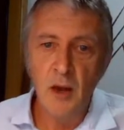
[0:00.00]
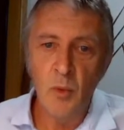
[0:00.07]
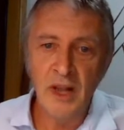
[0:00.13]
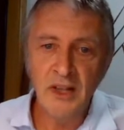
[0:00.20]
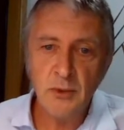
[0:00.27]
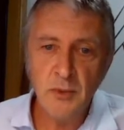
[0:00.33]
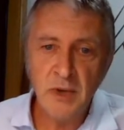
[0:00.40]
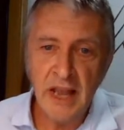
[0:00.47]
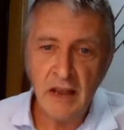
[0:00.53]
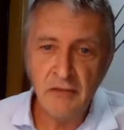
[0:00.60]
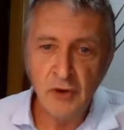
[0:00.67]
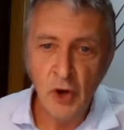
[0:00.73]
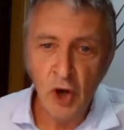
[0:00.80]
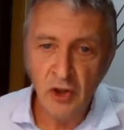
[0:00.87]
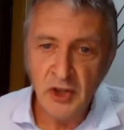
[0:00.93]
Once we
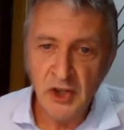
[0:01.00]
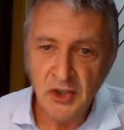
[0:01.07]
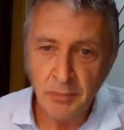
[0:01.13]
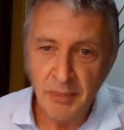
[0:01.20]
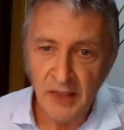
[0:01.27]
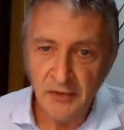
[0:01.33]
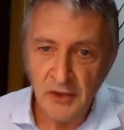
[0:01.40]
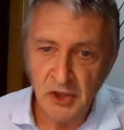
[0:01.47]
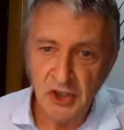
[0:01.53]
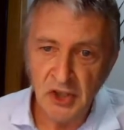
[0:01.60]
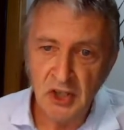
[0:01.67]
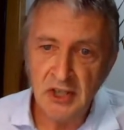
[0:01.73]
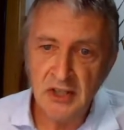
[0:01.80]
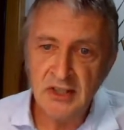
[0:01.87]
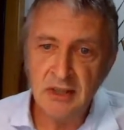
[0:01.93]
have knowledge about the
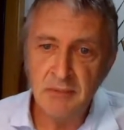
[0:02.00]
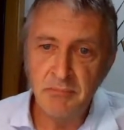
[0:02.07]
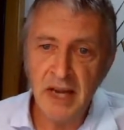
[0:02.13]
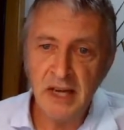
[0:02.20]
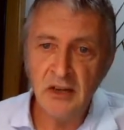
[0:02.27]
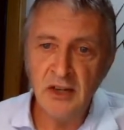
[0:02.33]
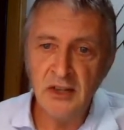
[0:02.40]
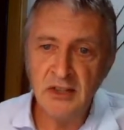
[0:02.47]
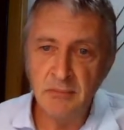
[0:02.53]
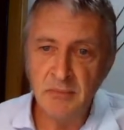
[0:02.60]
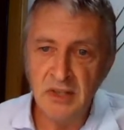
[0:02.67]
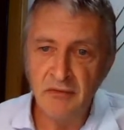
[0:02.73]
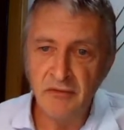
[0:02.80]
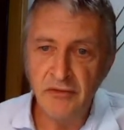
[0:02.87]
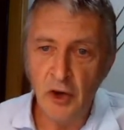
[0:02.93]
genes and
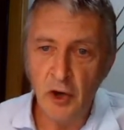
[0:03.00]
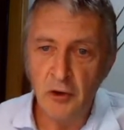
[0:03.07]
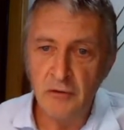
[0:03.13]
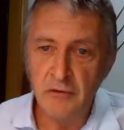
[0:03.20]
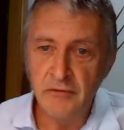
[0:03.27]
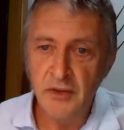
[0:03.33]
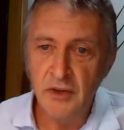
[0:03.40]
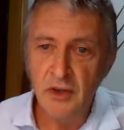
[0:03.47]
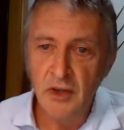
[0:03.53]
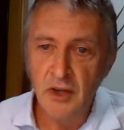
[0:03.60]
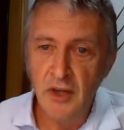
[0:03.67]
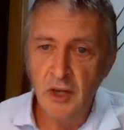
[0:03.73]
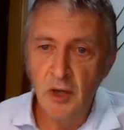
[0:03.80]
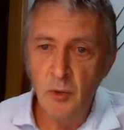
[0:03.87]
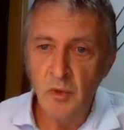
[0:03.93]
mechanisms involved,
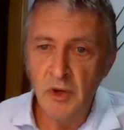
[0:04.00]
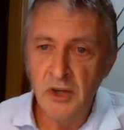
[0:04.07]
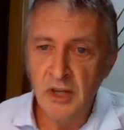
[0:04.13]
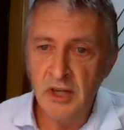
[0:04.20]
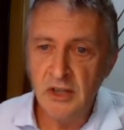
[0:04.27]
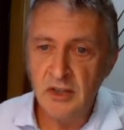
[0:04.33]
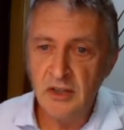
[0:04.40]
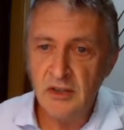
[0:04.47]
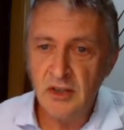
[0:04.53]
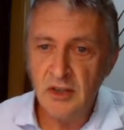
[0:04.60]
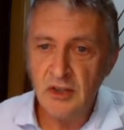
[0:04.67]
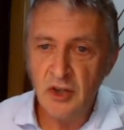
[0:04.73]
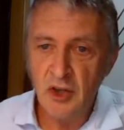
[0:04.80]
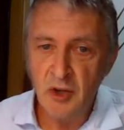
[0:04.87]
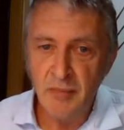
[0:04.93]
we need to
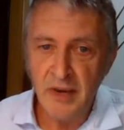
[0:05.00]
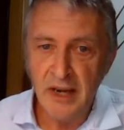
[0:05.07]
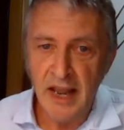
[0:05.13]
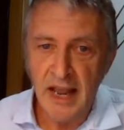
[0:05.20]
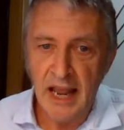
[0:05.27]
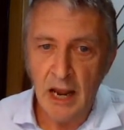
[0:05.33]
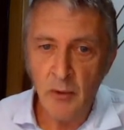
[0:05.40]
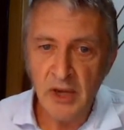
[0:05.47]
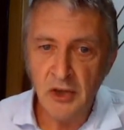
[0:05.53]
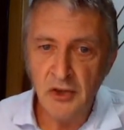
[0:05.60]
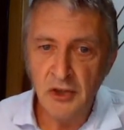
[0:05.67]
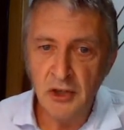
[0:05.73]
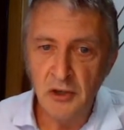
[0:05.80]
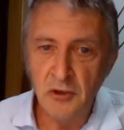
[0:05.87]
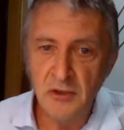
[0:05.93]
determine how we
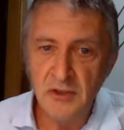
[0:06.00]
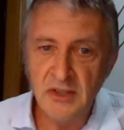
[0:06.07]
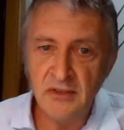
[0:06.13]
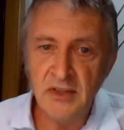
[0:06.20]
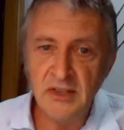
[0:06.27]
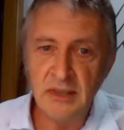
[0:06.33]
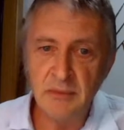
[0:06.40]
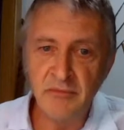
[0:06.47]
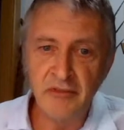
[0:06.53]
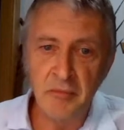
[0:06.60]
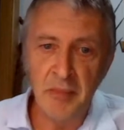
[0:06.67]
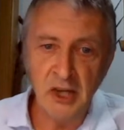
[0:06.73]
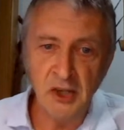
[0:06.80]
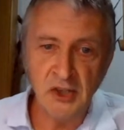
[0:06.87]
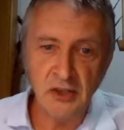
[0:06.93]
can use this
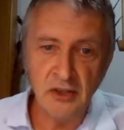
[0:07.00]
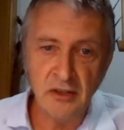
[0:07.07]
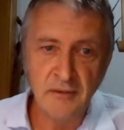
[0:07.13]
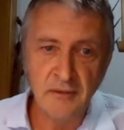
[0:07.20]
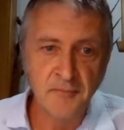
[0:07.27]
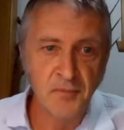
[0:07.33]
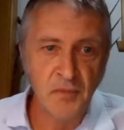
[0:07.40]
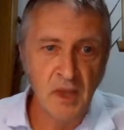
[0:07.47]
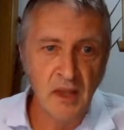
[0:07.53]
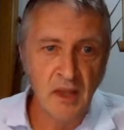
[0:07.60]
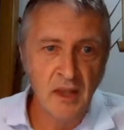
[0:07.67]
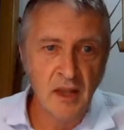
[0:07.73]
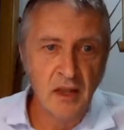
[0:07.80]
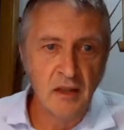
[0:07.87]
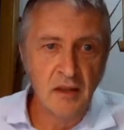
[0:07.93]
information
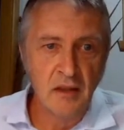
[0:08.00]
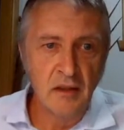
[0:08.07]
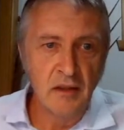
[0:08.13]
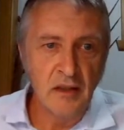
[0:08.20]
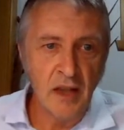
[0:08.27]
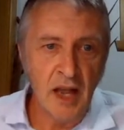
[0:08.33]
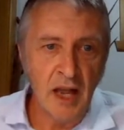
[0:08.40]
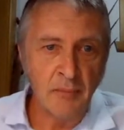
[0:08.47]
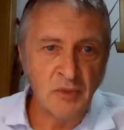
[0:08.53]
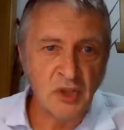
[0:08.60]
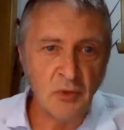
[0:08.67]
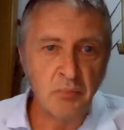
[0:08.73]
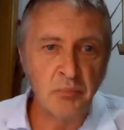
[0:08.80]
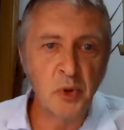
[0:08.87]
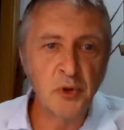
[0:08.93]

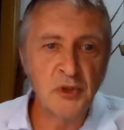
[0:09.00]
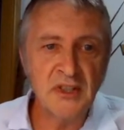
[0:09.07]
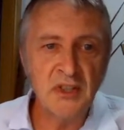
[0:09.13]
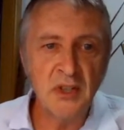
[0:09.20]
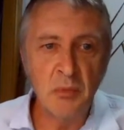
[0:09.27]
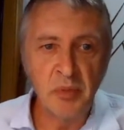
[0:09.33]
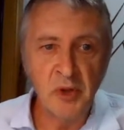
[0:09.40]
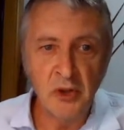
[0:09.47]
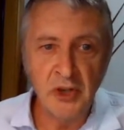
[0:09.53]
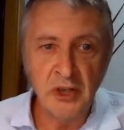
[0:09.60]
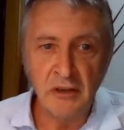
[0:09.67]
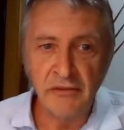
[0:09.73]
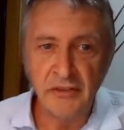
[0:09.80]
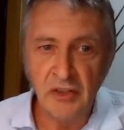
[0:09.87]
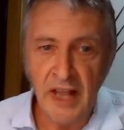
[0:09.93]
to boost the
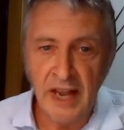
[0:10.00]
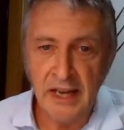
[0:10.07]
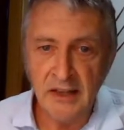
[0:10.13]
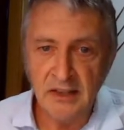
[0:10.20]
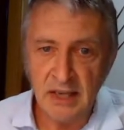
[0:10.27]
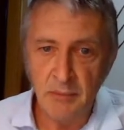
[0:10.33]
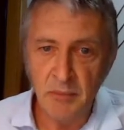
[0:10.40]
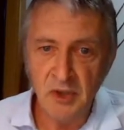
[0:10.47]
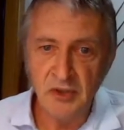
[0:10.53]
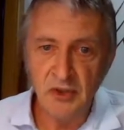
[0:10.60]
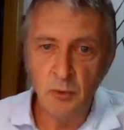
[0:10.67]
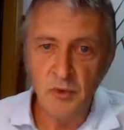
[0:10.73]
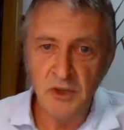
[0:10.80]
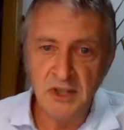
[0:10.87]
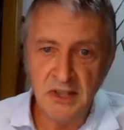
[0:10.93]
ability of Atlantic salmon
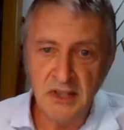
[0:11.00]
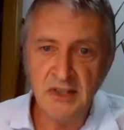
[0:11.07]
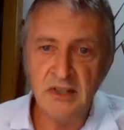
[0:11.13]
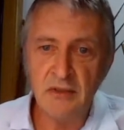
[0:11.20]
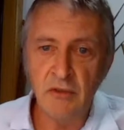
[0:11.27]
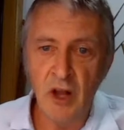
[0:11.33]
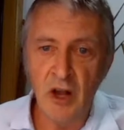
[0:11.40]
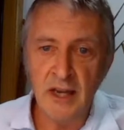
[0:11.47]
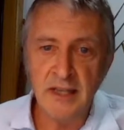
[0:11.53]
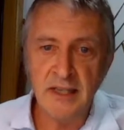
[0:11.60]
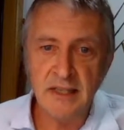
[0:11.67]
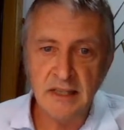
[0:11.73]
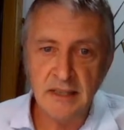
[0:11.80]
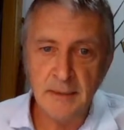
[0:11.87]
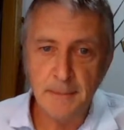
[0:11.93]
to resist
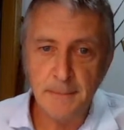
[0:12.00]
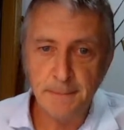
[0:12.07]
lice.